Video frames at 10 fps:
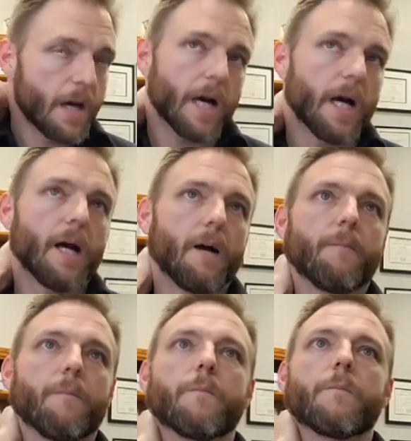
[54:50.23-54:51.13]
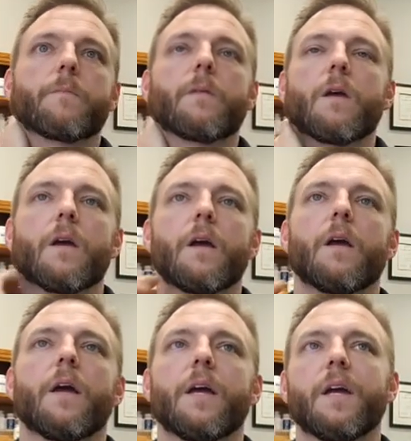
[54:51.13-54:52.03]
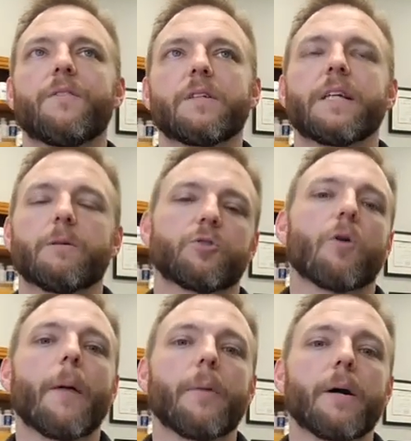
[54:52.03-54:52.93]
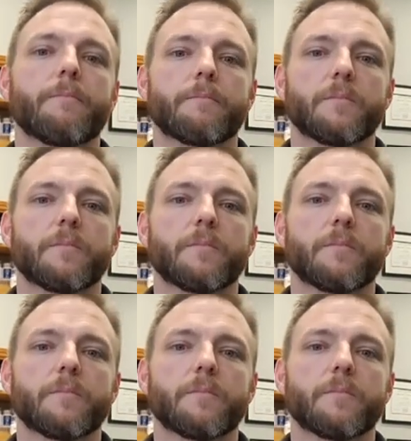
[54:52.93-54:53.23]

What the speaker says: if you're dealing with trauma.